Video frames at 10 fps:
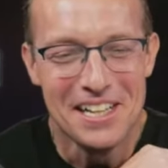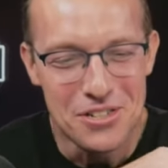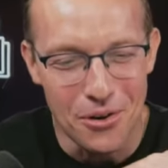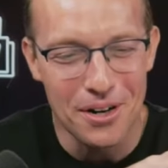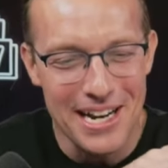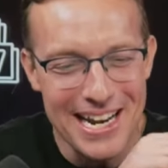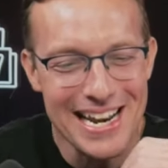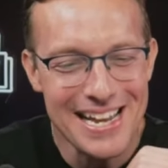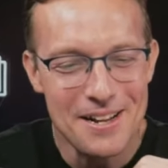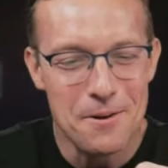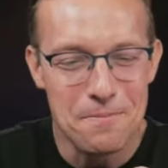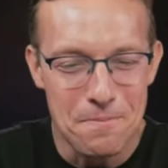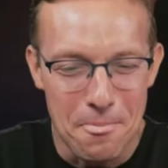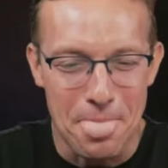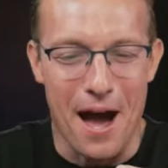Doreen
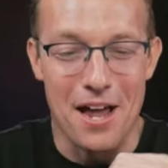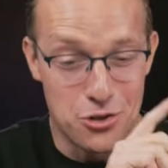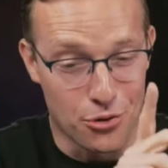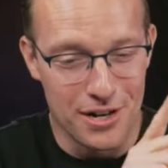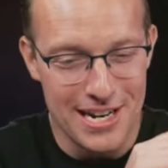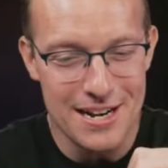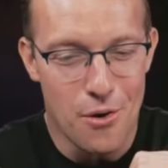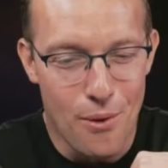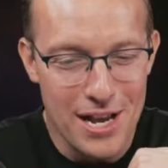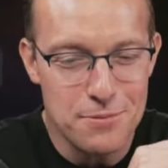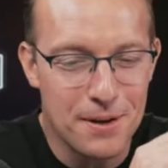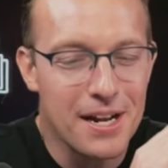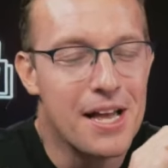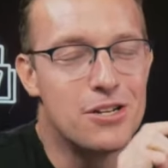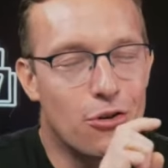Weisberg,
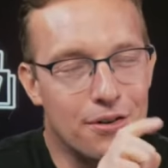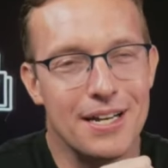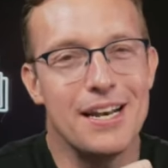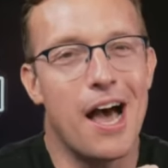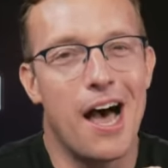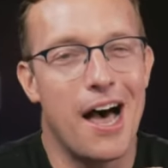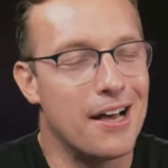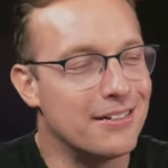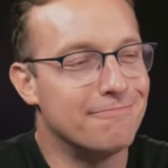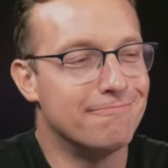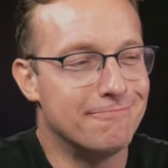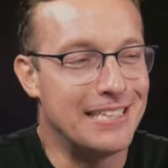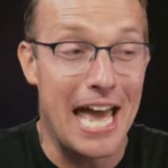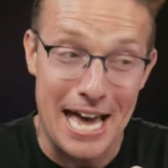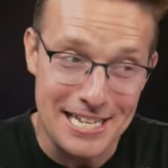
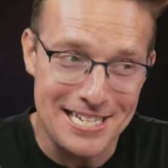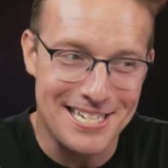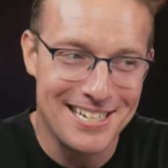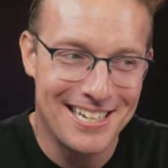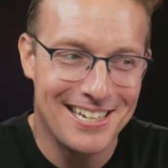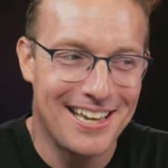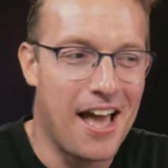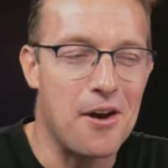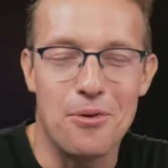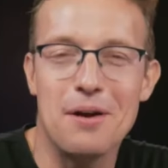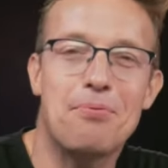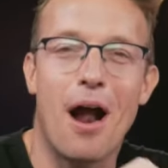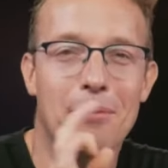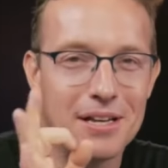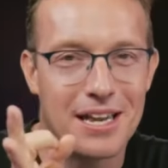yes, and we
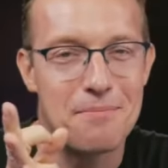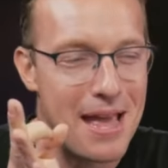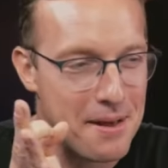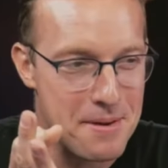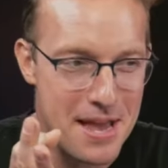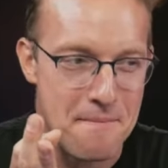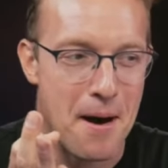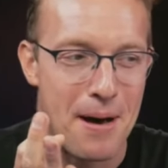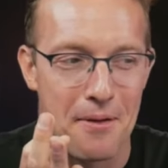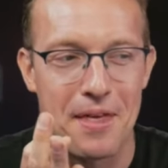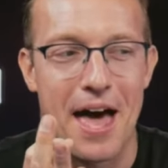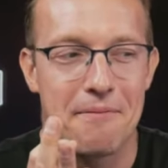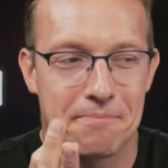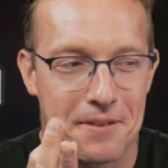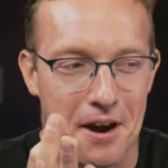probably can make a meme about that.
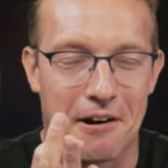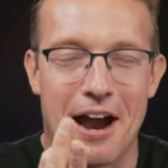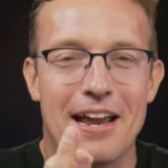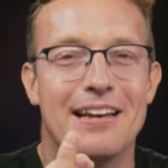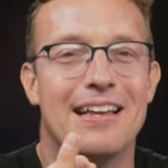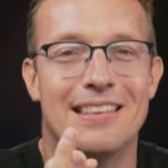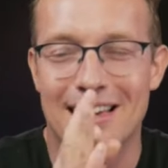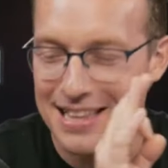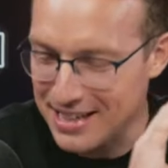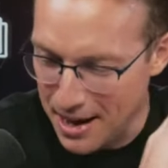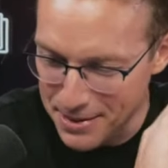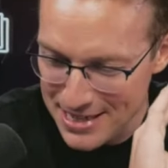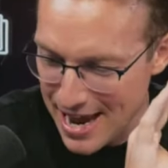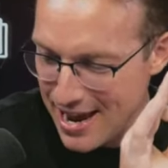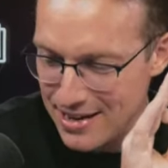All right, in the coming
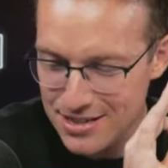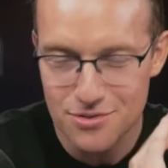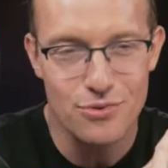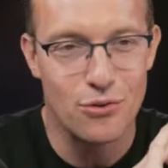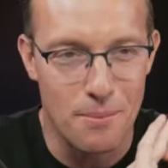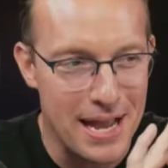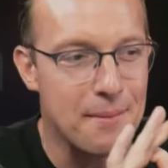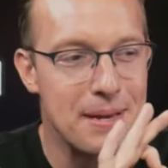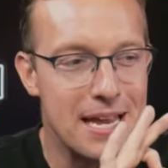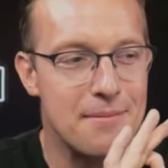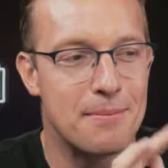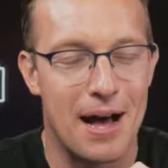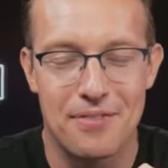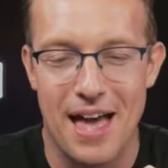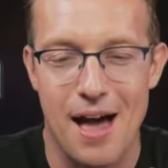days, we will make a meme
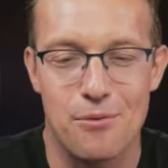about that.